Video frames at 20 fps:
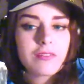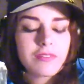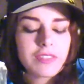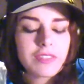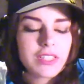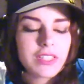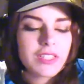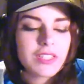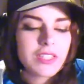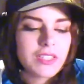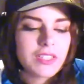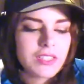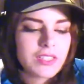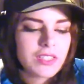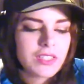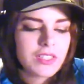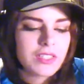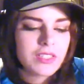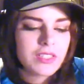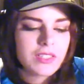and
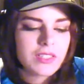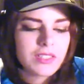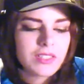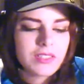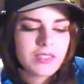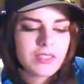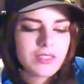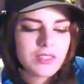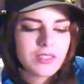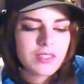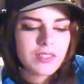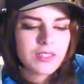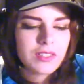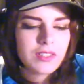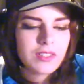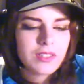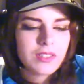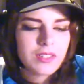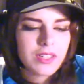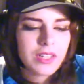
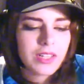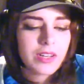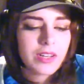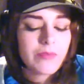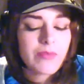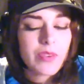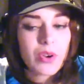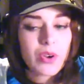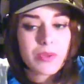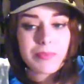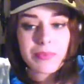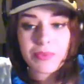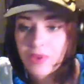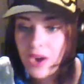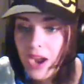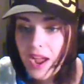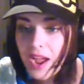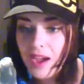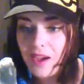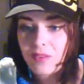I'm very
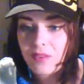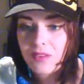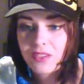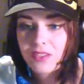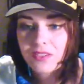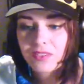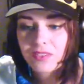proud